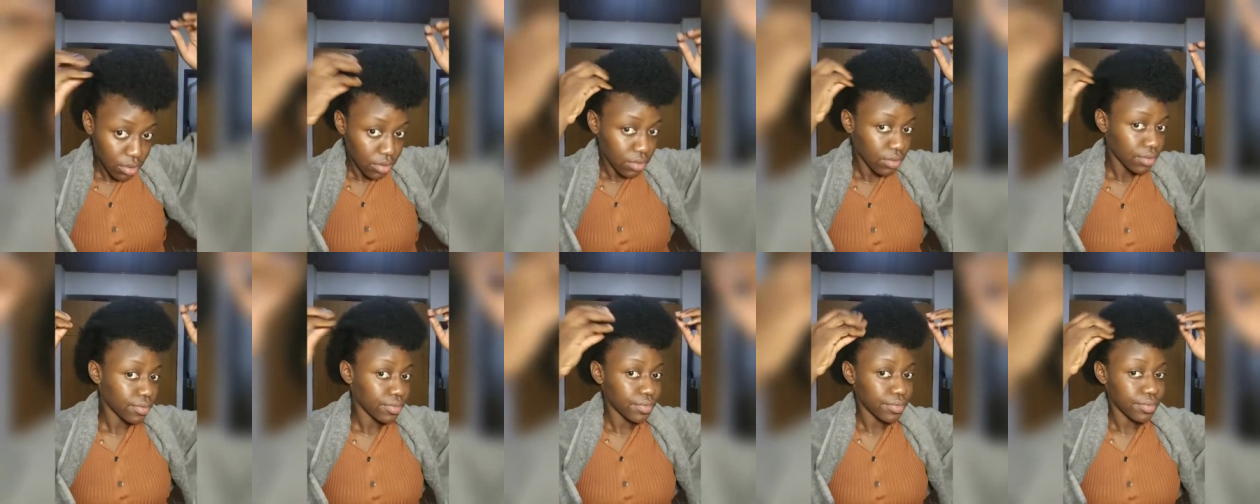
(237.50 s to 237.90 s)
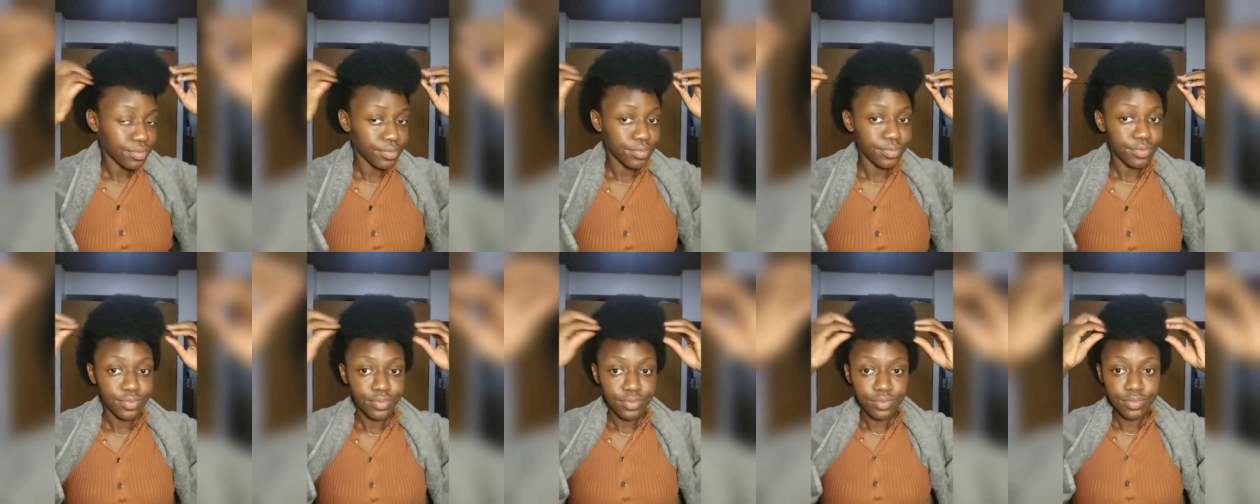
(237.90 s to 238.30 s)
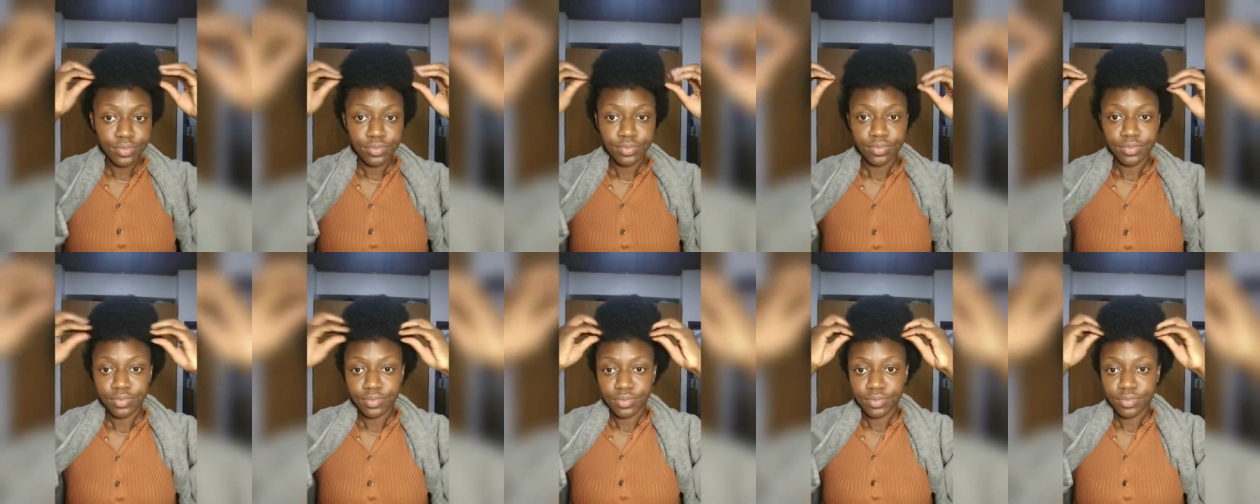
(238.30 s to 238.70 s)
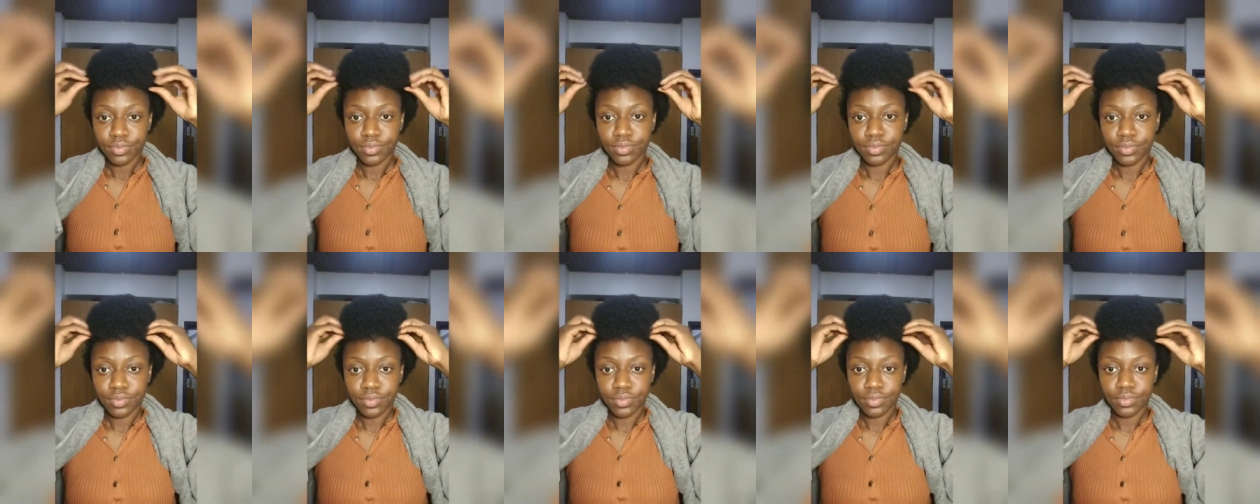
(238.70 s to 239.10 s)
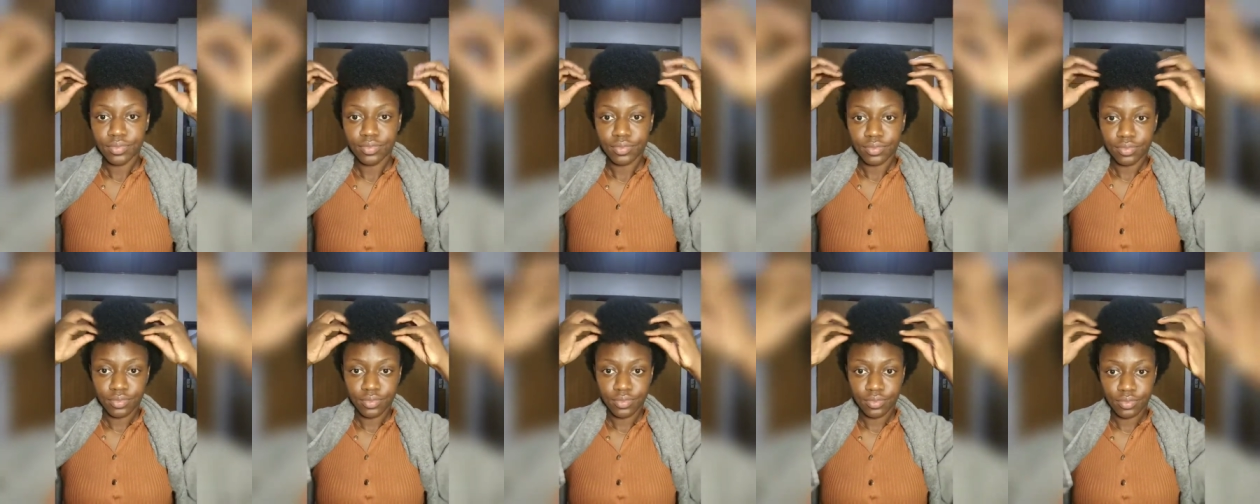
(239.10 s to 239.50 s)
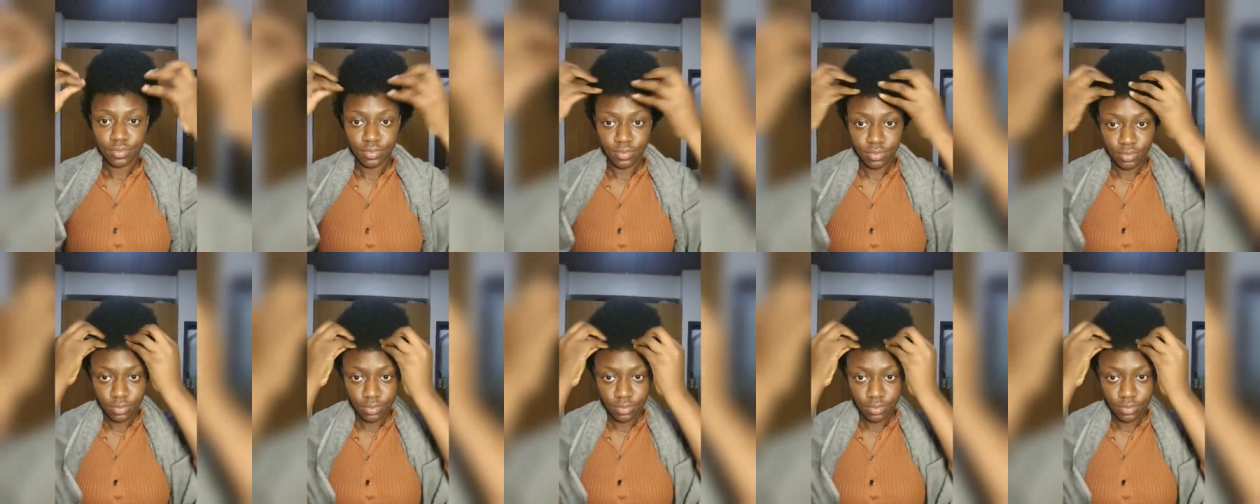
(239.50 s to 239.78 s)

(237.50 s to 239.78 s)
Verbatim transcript: on this other side so you